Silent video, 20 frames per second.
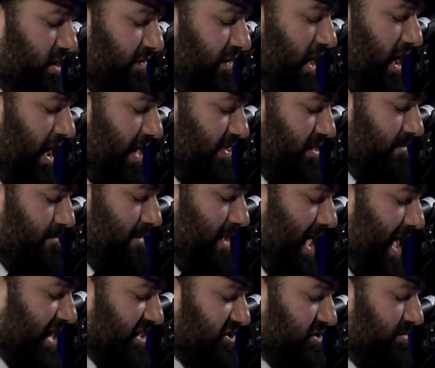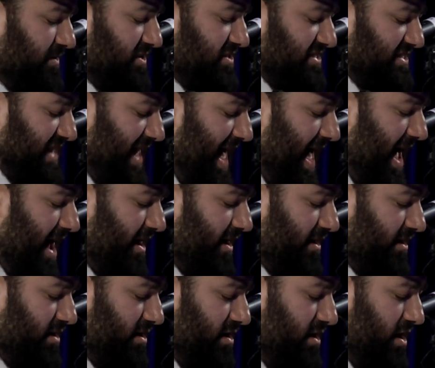the unimaginable tsar
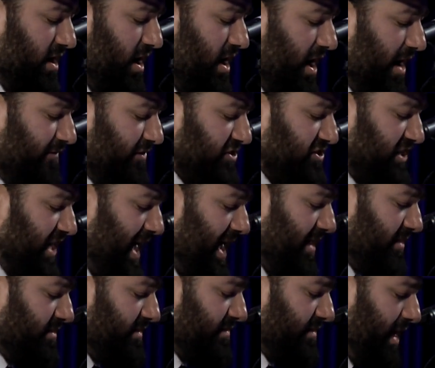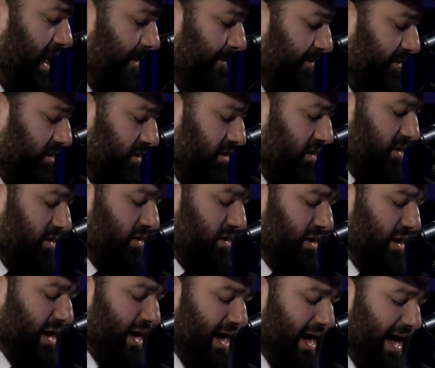of a childless couple,
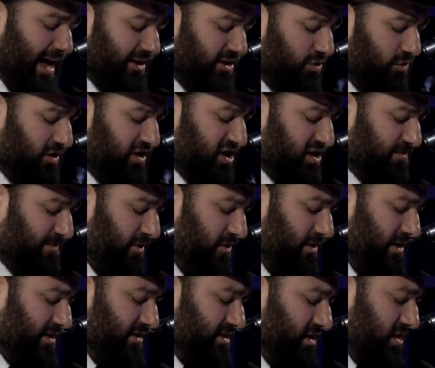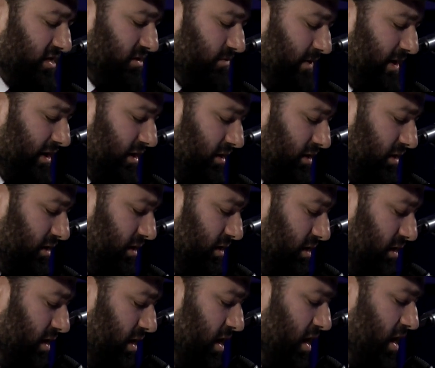and to experience the thrill
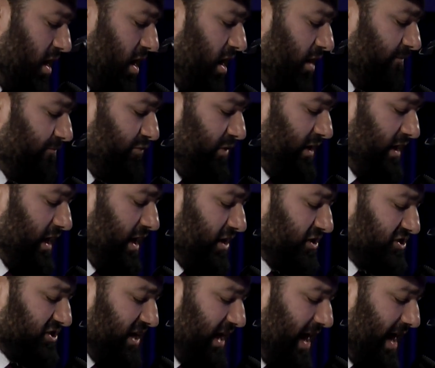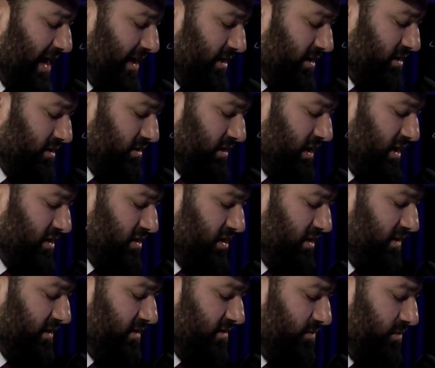of bringing a child into
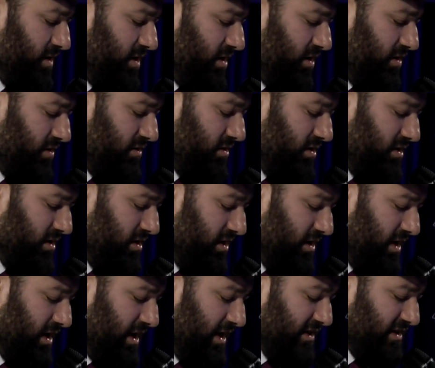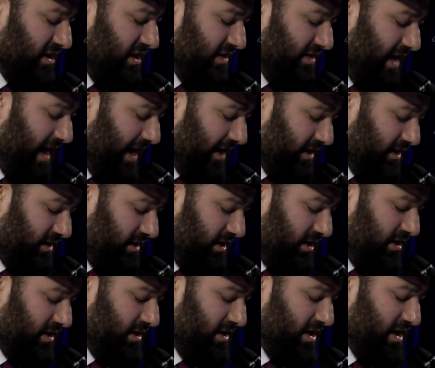this world. Tonight,
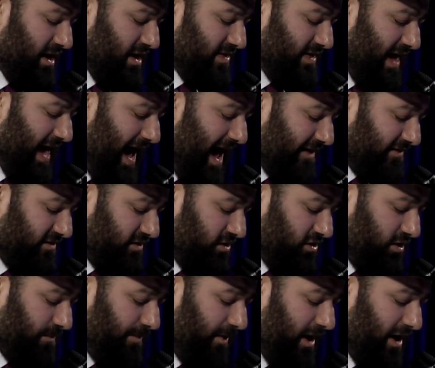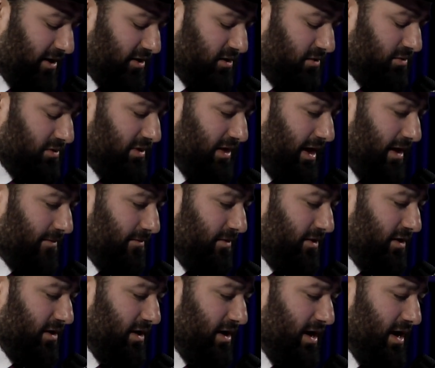they ask you to partner with them
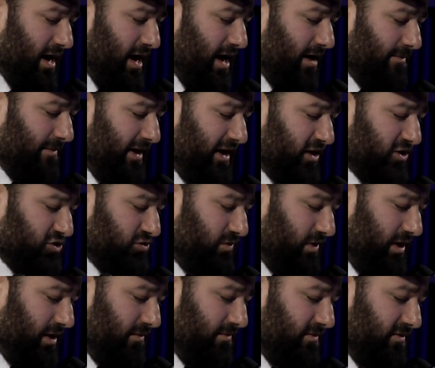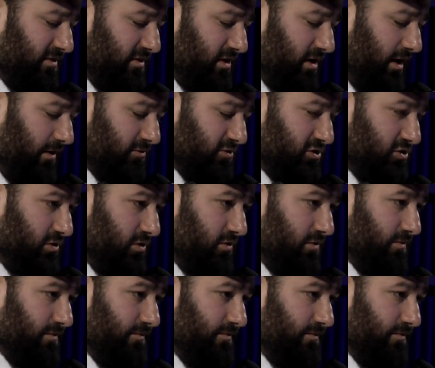and make dreams come true.